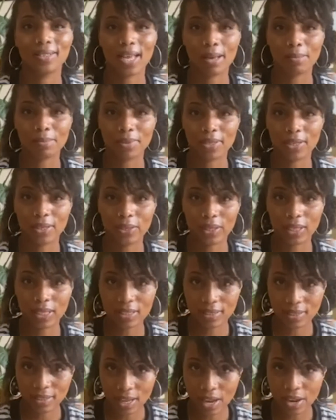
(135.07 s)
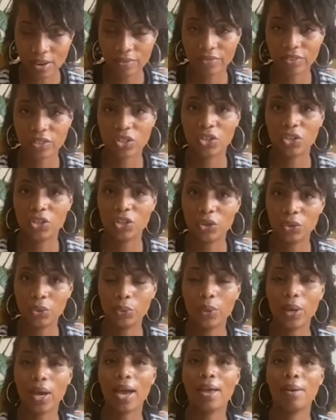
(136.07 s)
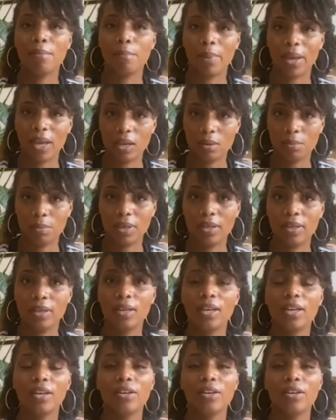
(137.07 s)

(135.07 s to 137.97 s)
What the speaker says: absolutely safe to you and baby,